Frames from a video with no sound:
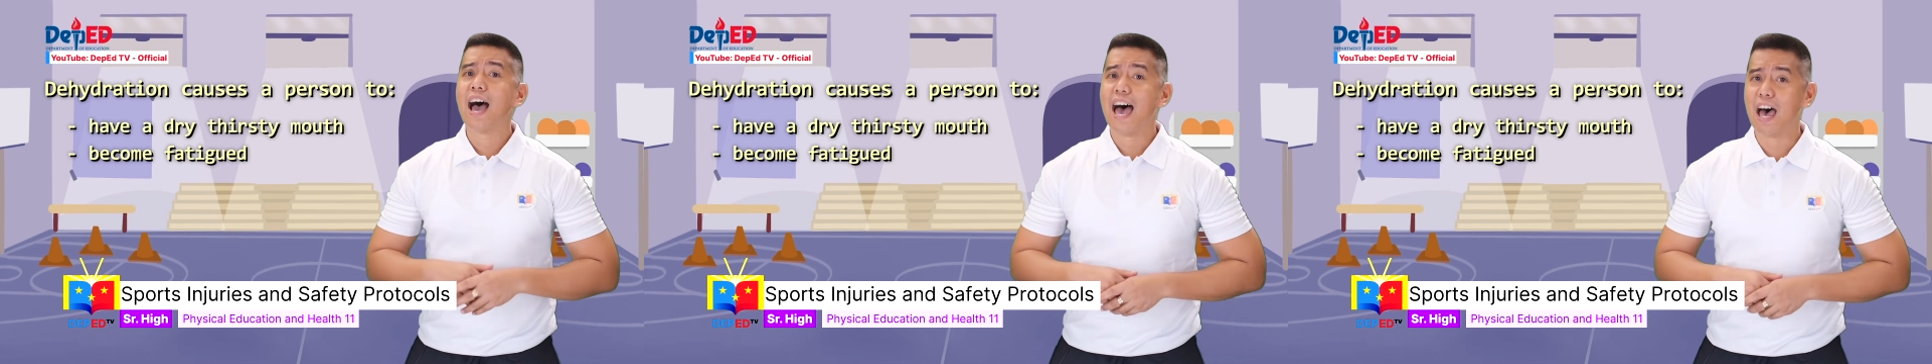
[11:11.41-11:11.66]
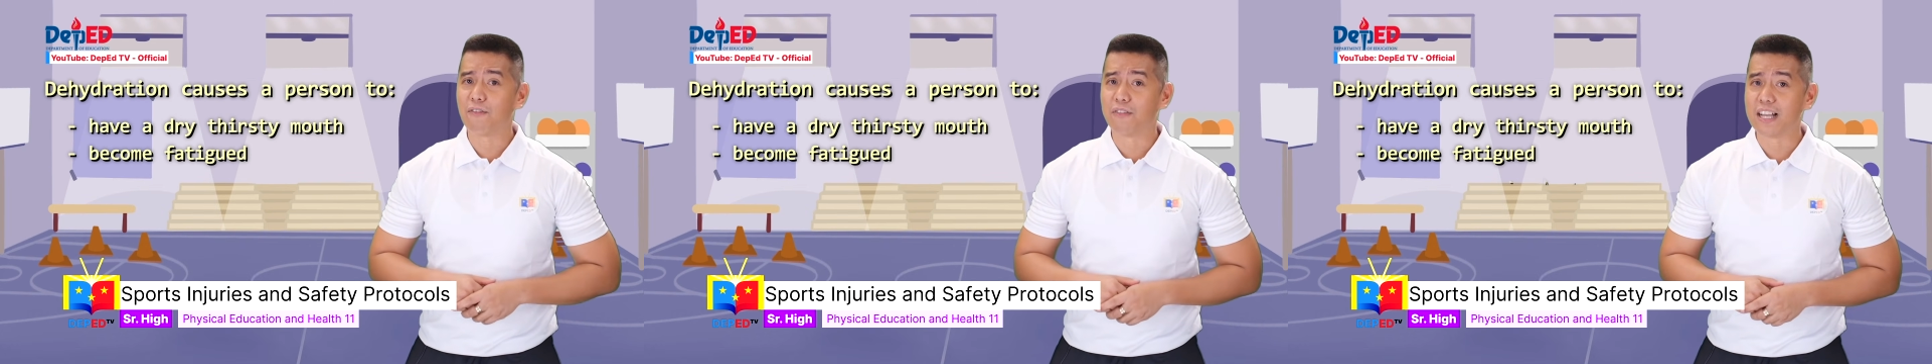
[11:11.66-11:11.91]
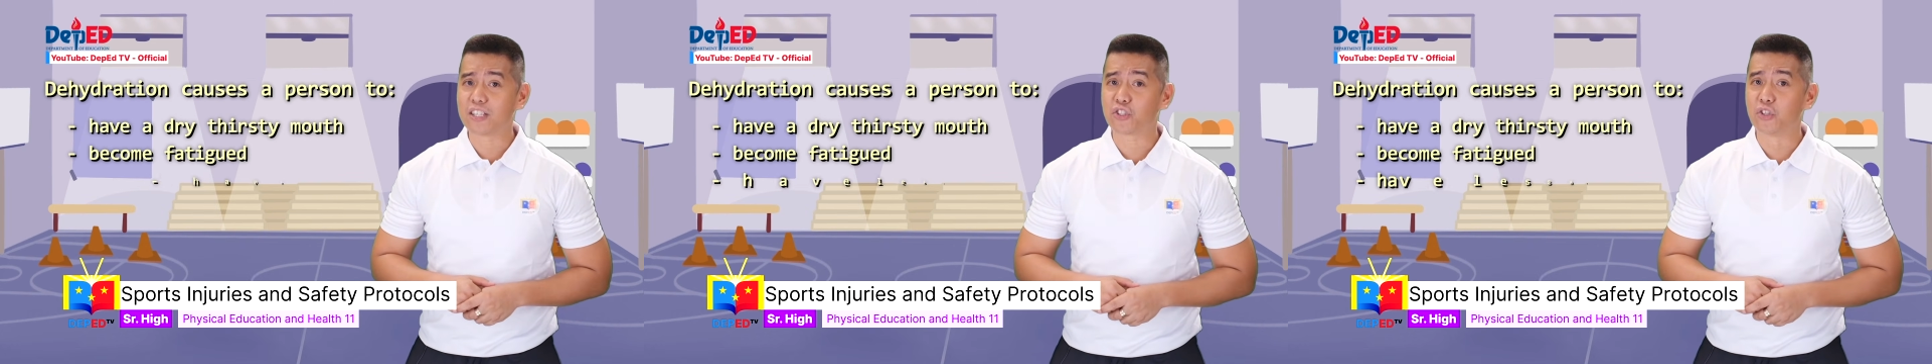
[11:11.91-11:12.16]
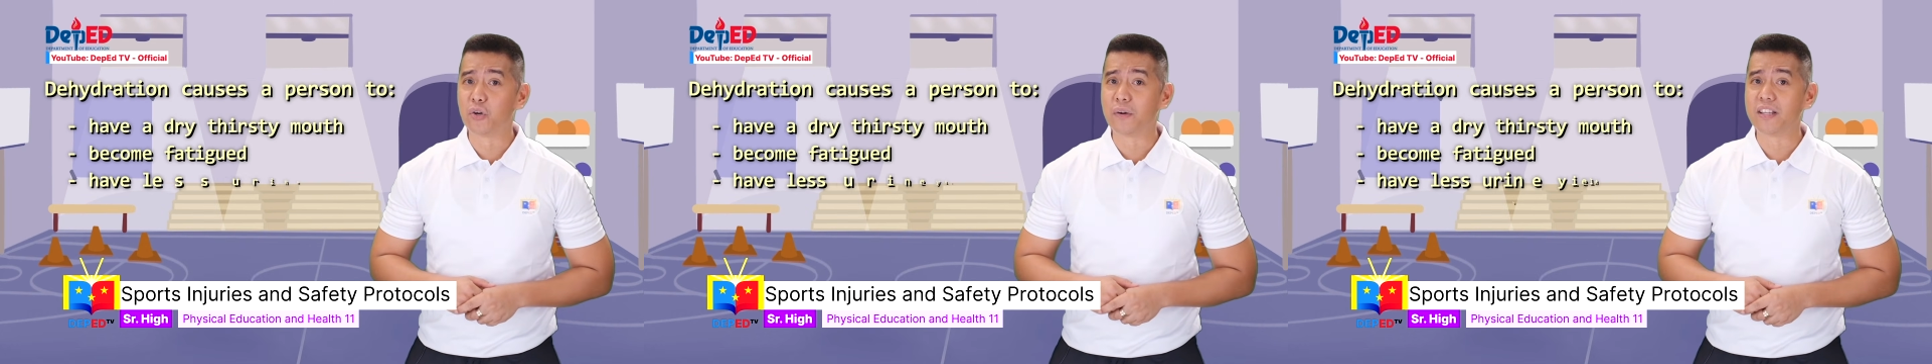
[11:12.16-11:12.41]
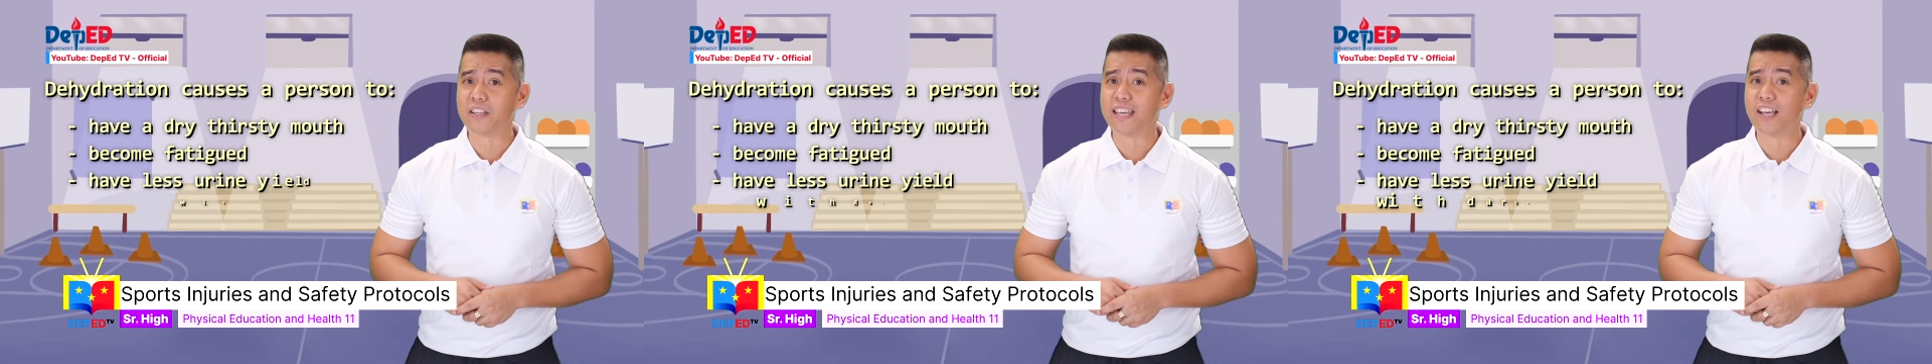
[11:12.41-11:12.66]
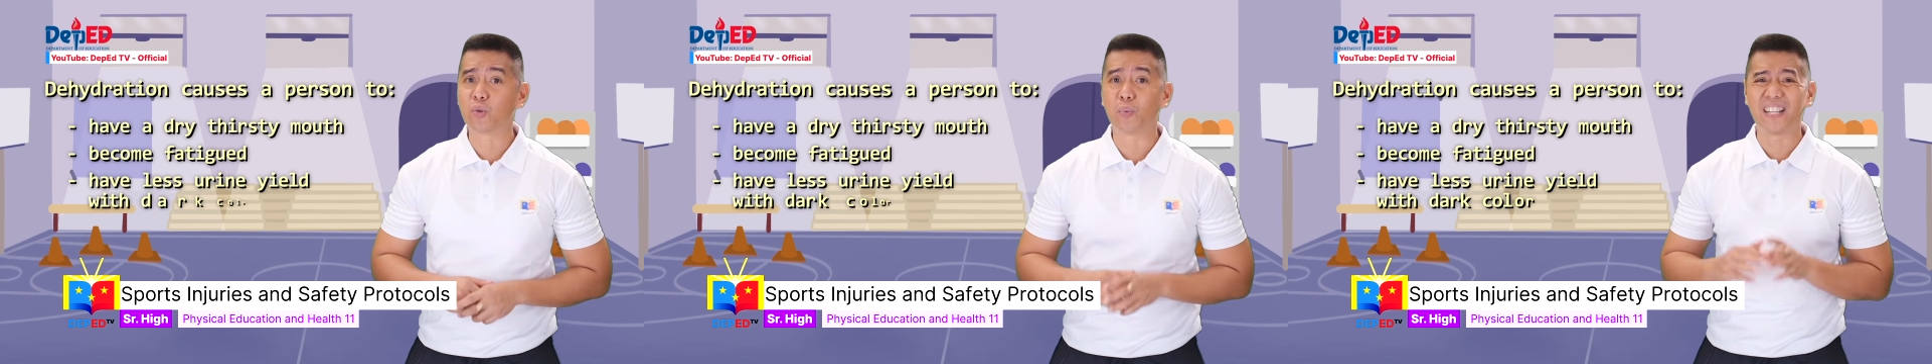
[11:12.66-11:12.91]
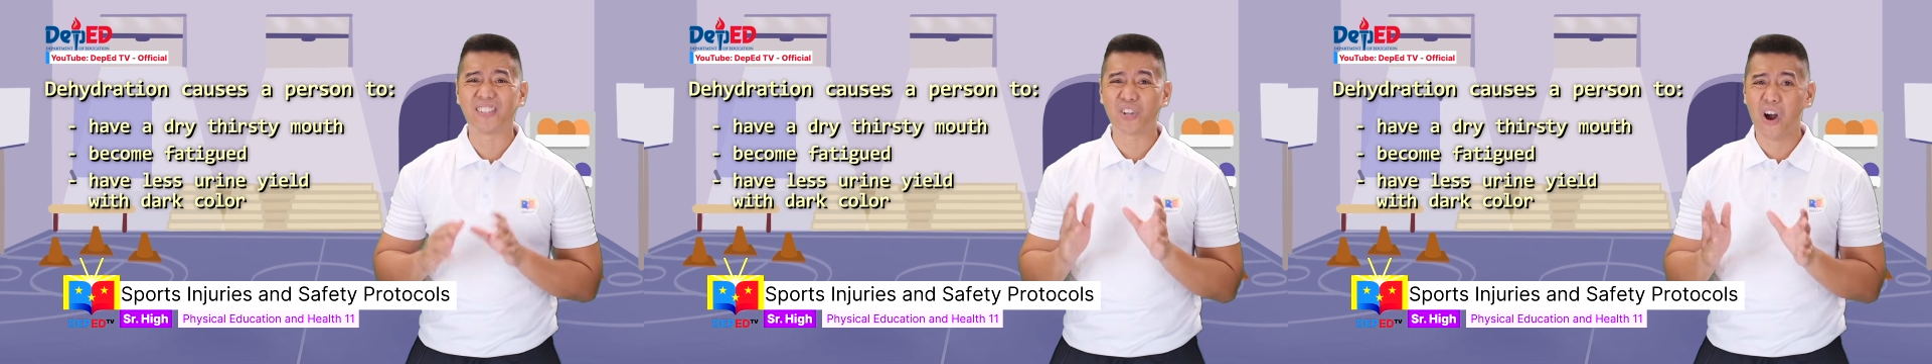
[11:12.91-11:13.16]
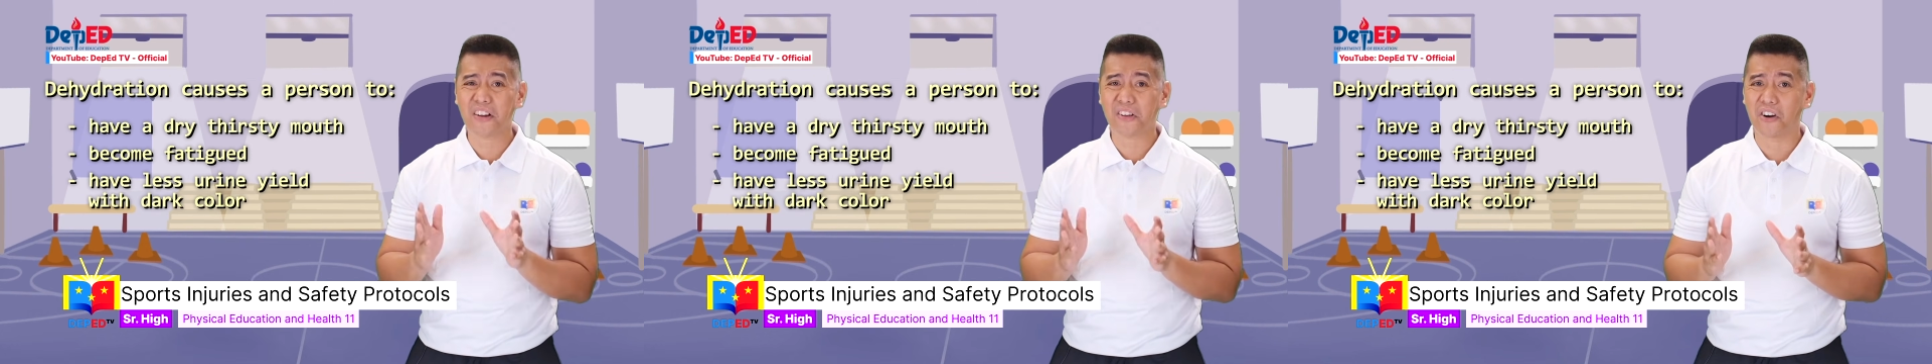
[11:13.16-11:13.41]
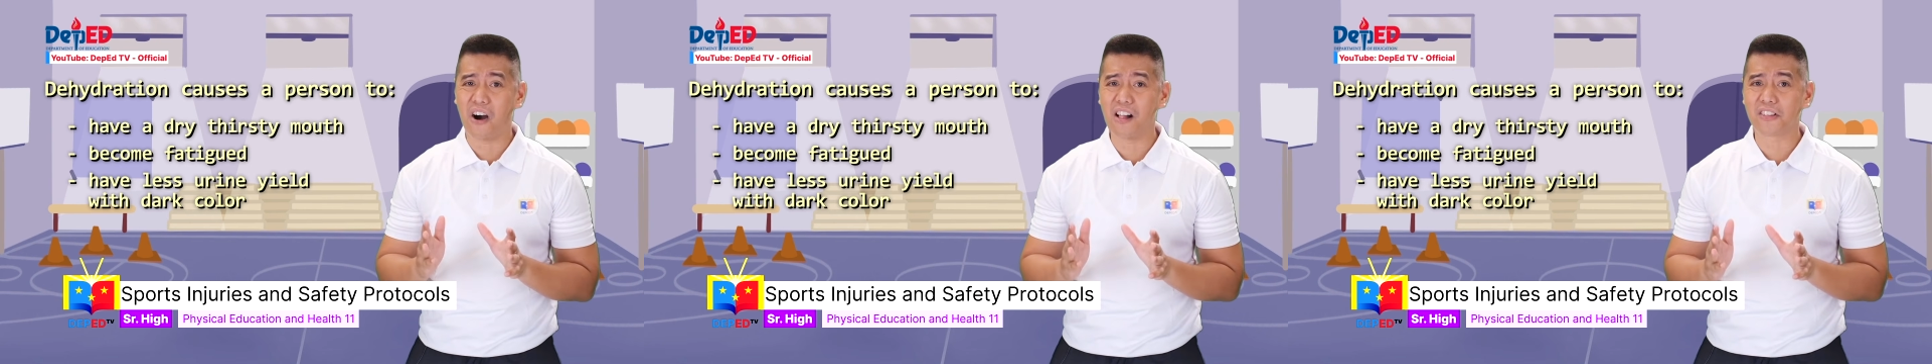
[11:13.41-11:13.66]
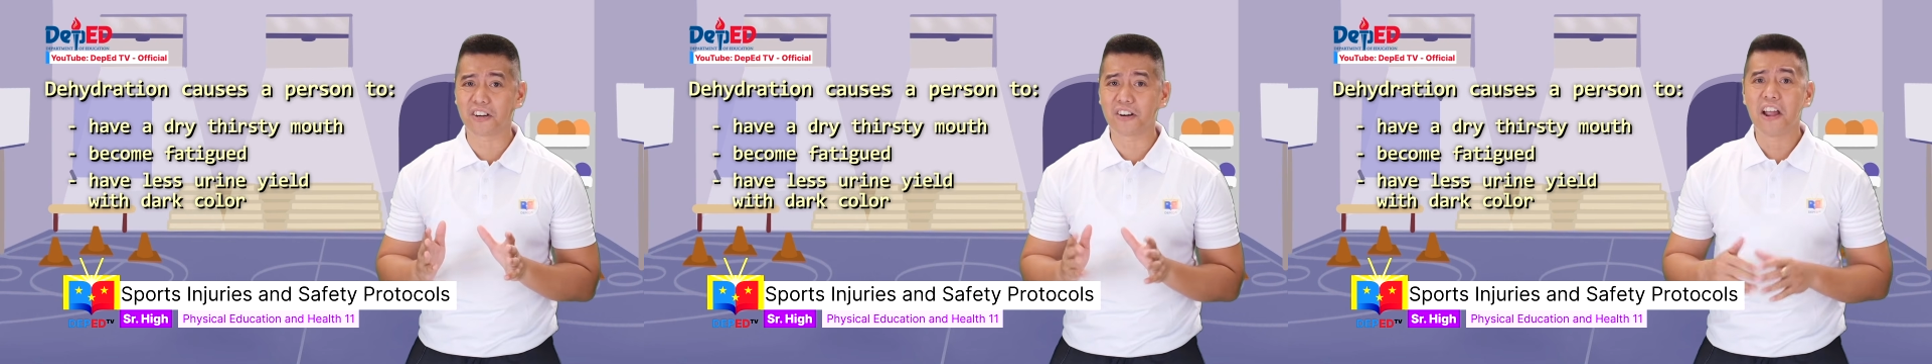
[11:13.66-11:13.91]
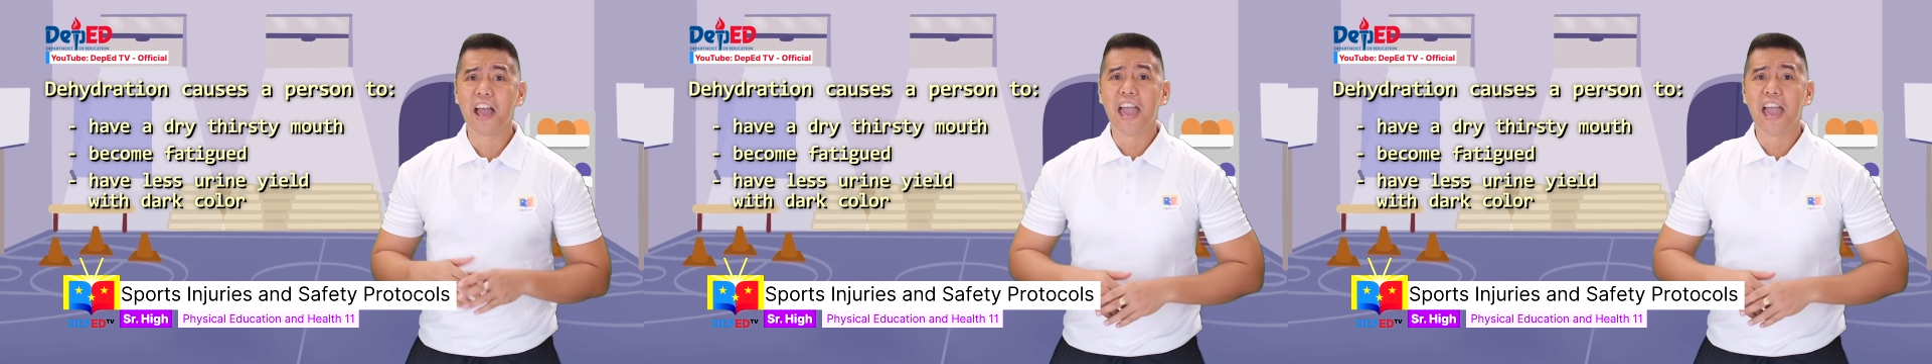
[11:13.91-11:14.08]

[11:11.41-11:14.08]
have less urine yield with dark color,